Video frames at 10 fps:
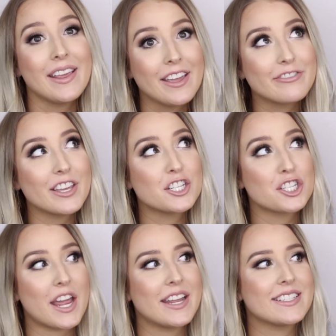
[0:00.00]
any of these
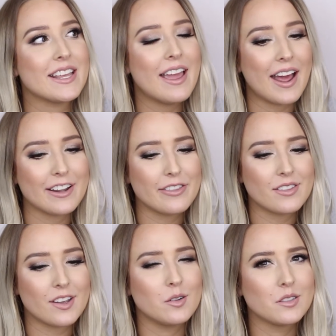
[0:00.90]
shades, and I
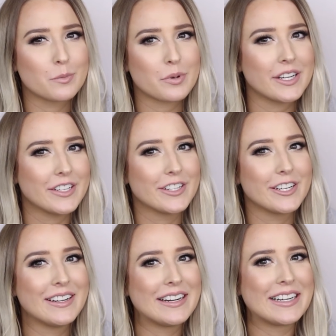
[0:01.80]
think they all look pretty
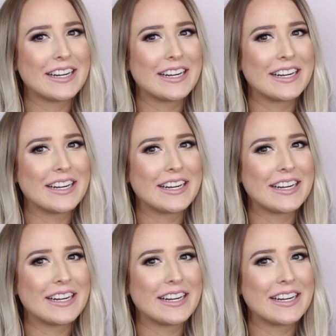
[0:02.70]
good.